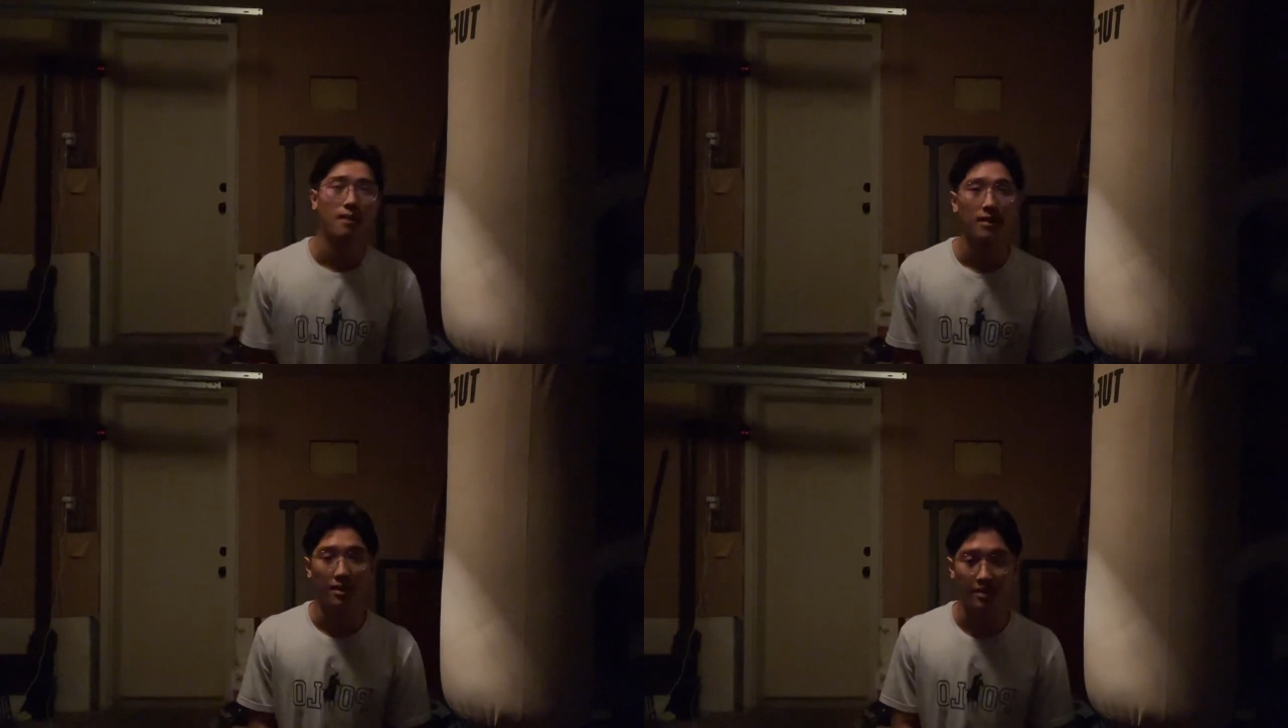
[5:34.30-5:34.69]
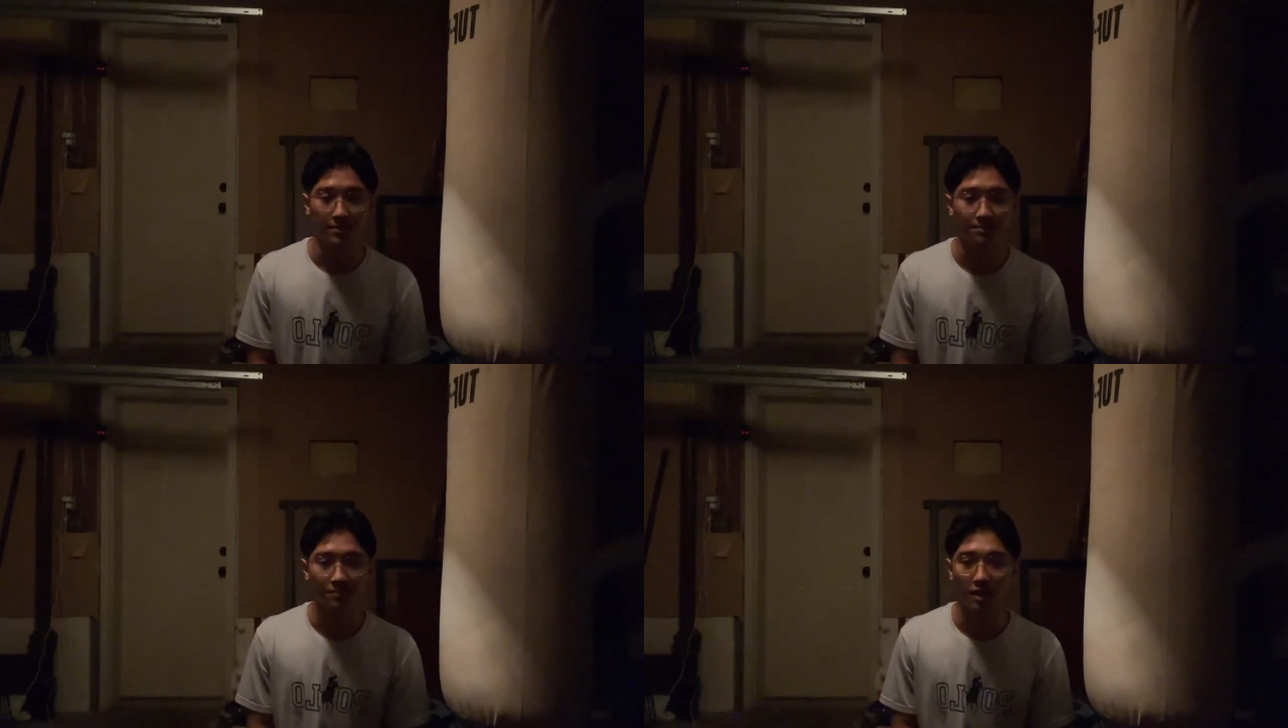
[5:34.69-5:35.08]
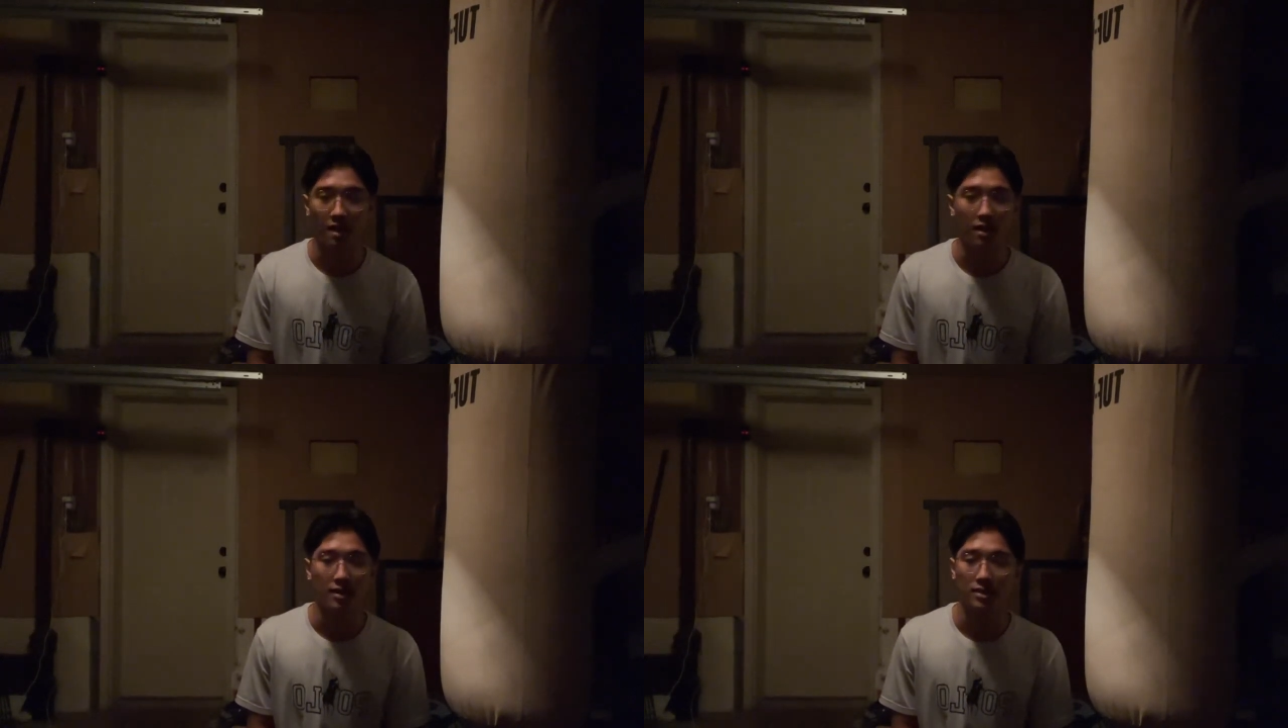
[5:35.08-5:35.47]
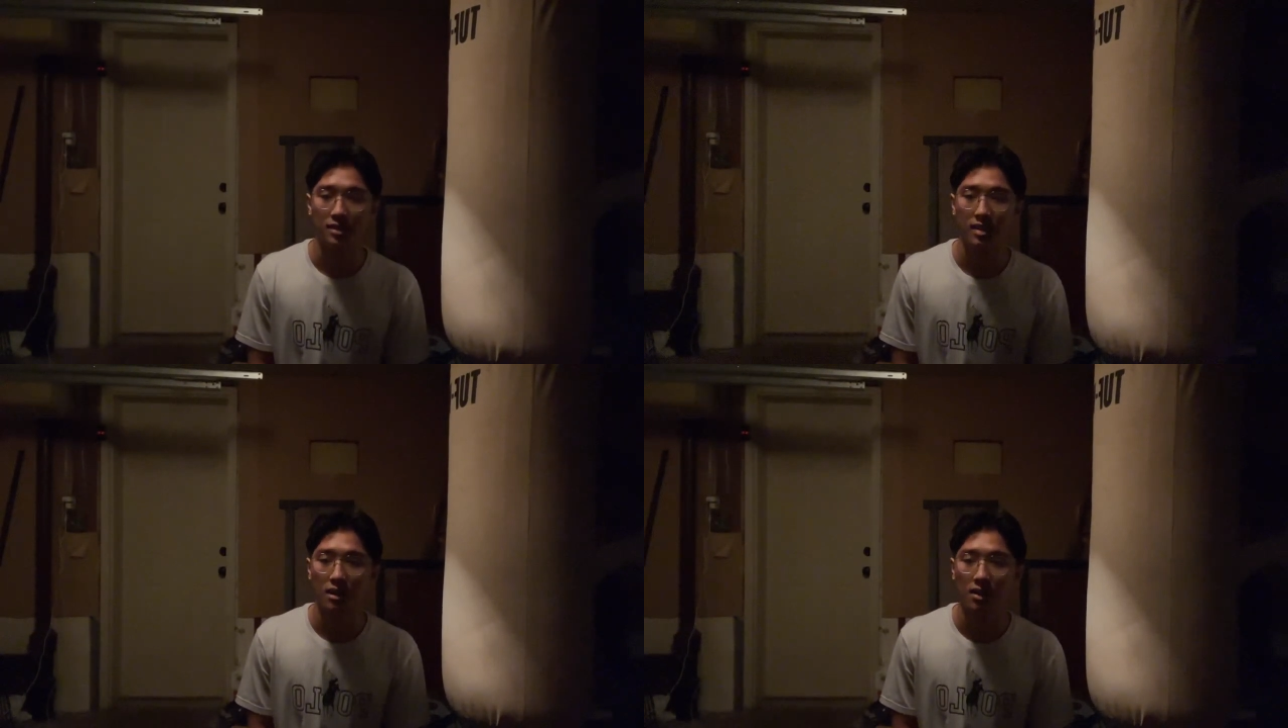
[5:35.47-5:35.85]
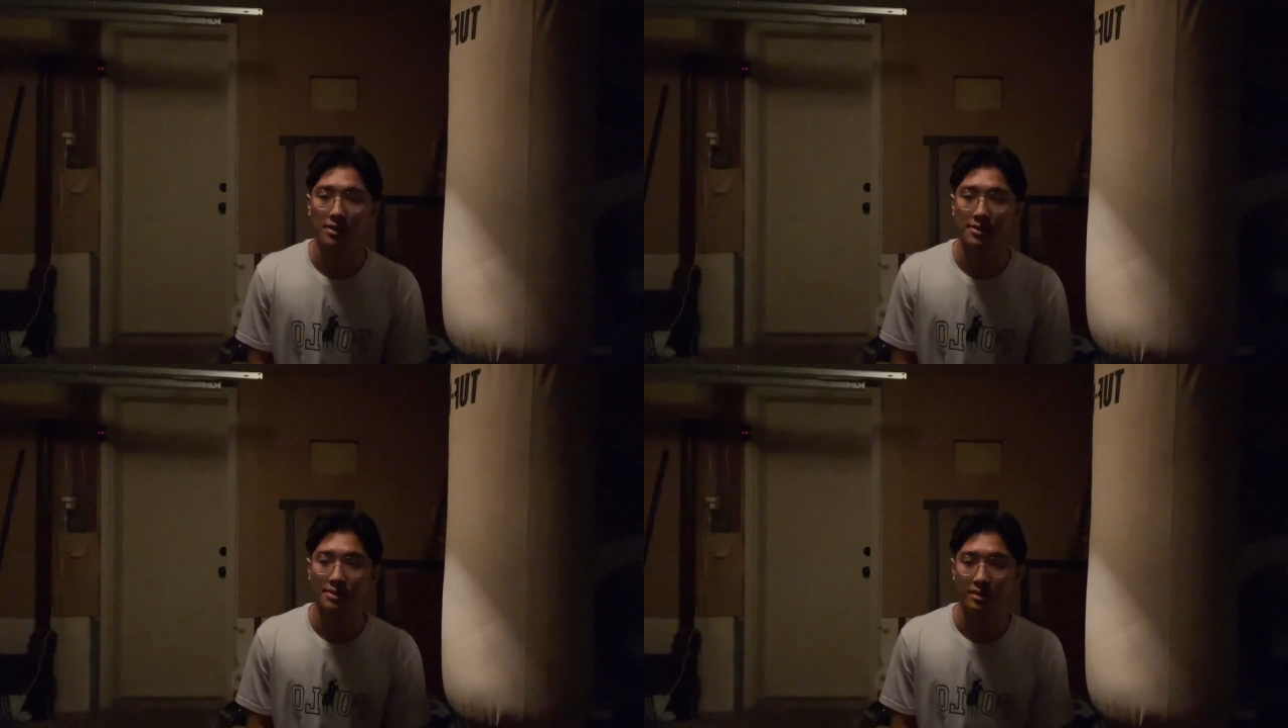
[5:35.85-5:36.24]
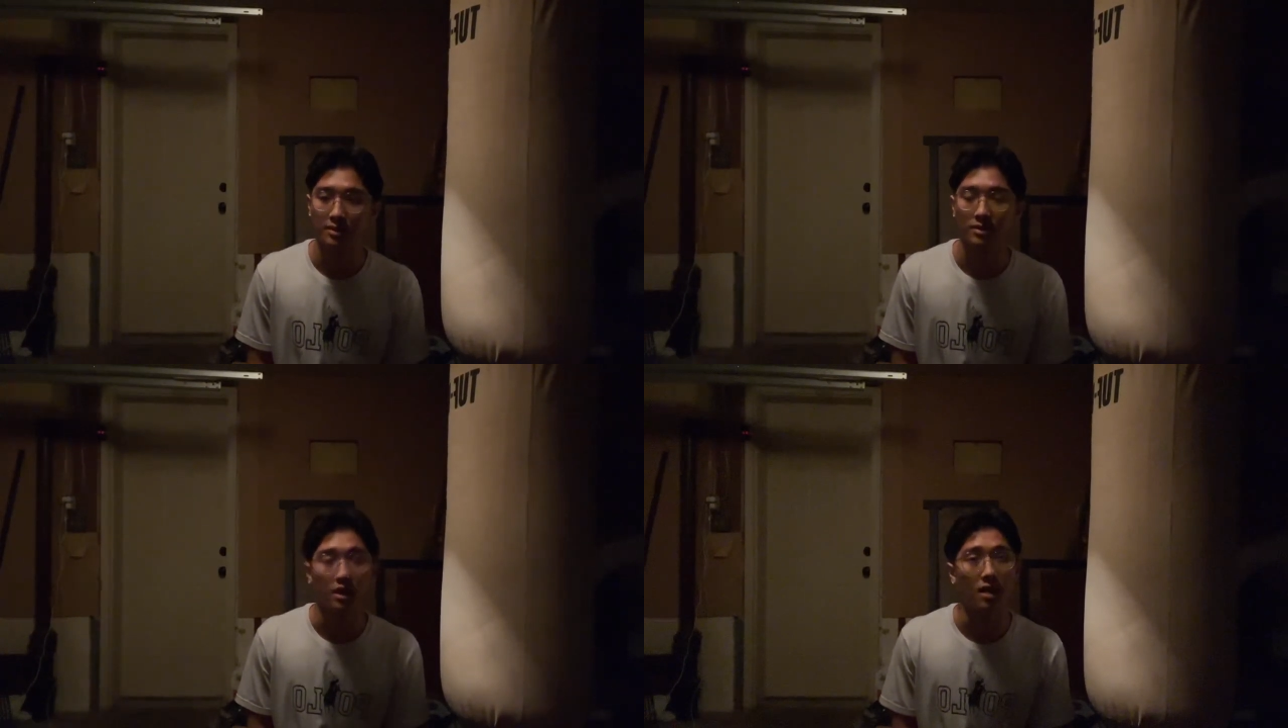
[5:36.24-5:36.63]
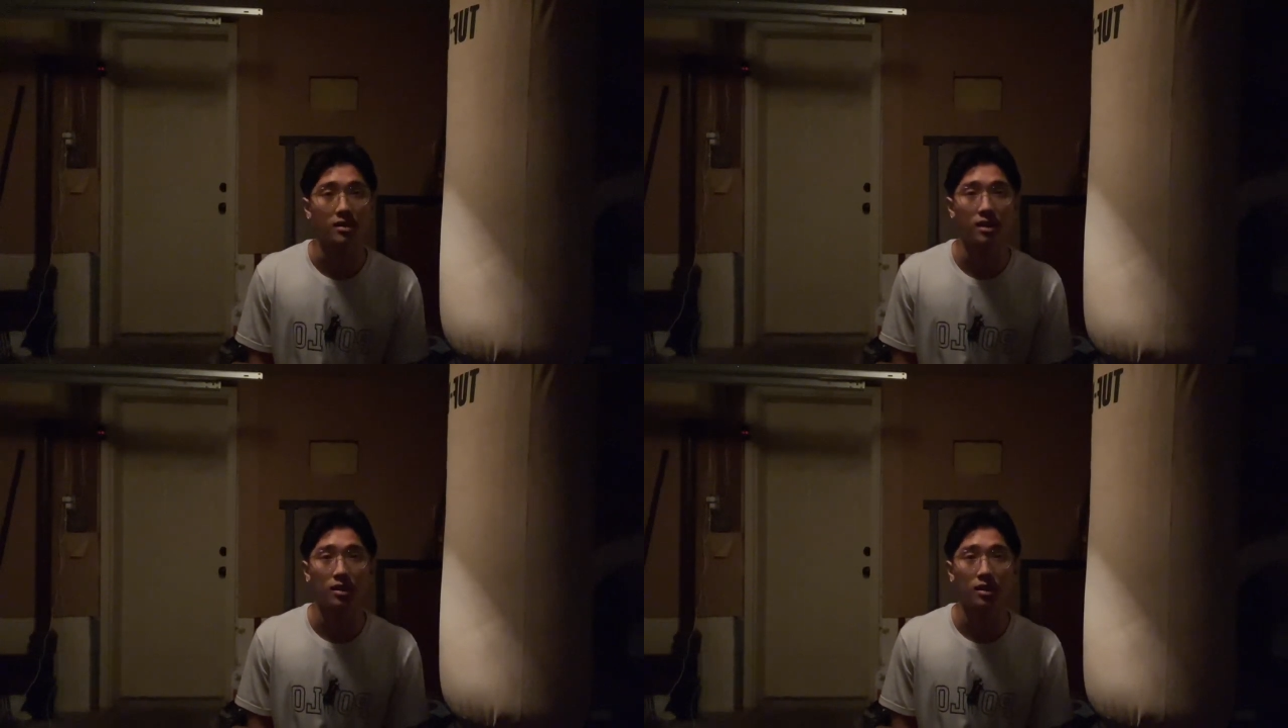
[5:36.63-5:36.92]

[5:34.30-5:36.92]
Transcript: And honestly, like I said,